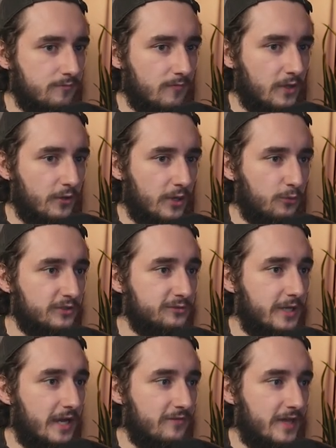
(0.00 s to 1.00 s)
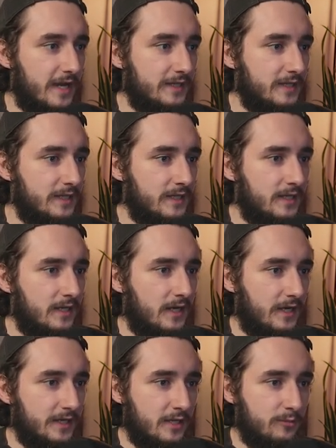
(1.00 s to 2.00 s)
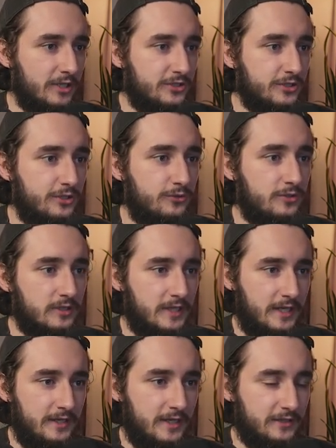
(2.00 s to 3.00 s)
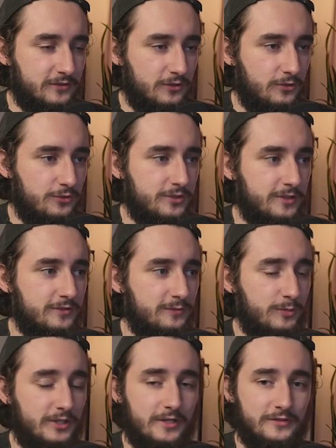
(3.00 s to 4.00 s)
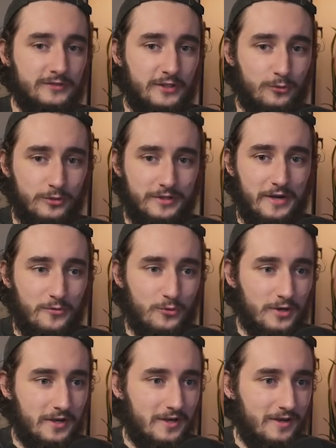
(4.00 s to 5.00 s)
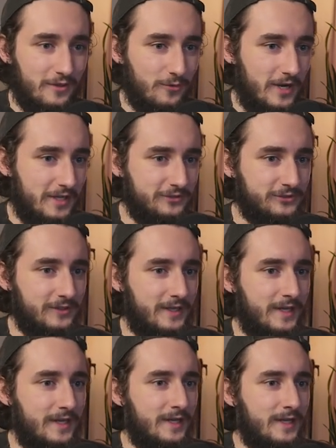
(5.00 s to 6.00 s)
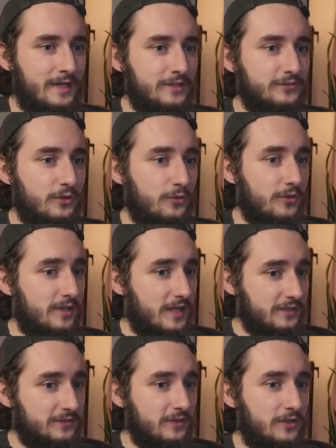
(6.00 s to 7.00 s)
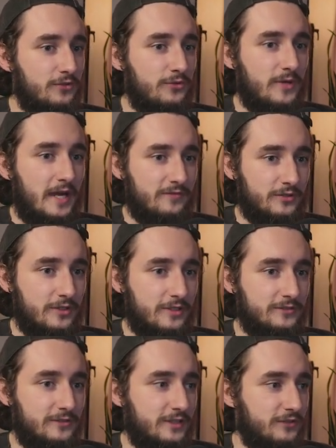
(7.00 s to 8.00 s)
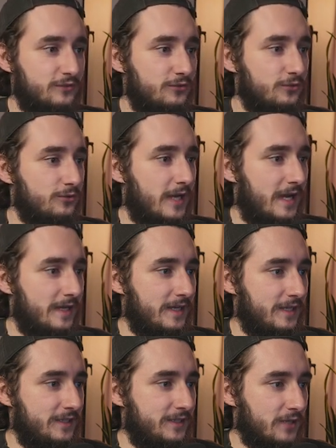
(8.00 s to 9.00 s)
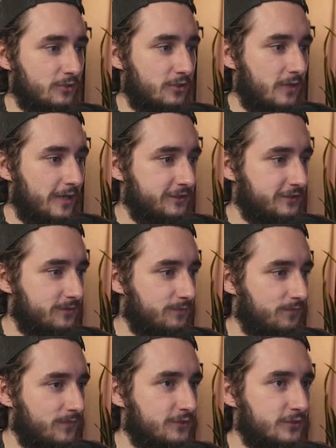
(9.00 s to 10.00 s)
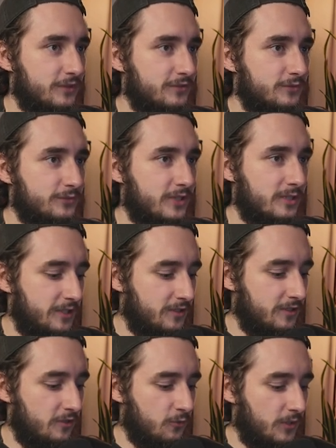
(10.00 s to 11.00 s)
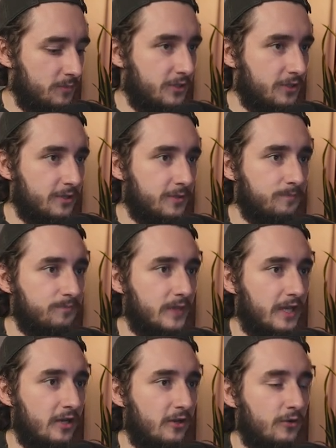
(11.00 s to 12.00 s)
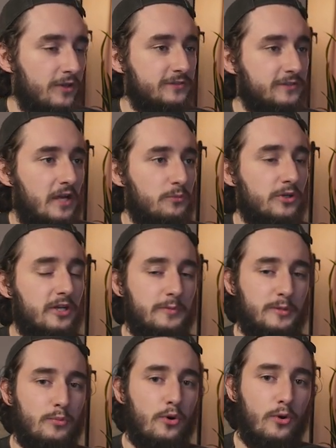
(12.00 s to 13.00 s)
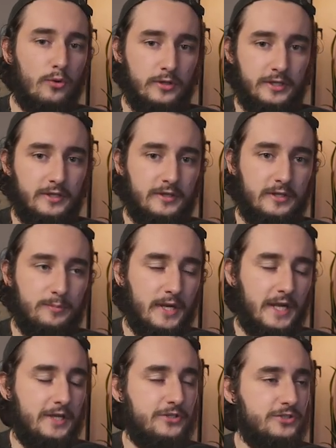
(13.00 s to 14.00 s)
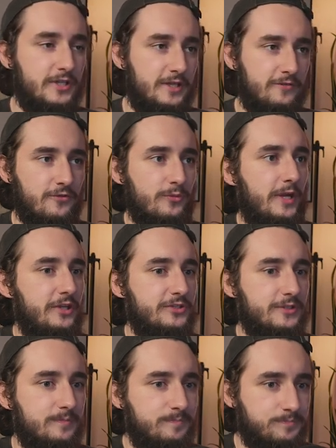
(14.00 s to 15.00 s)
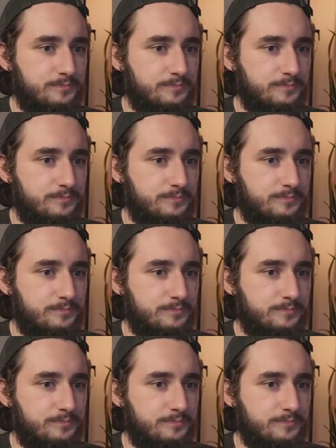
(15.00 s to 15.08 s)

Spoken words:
Okay, once we have that, again, make sure you delay the executions because it will not work otherwise. So the next thing to do after this is to add a GET request. So this one's going to be another webhook, and this time we're going to be pulling the page information.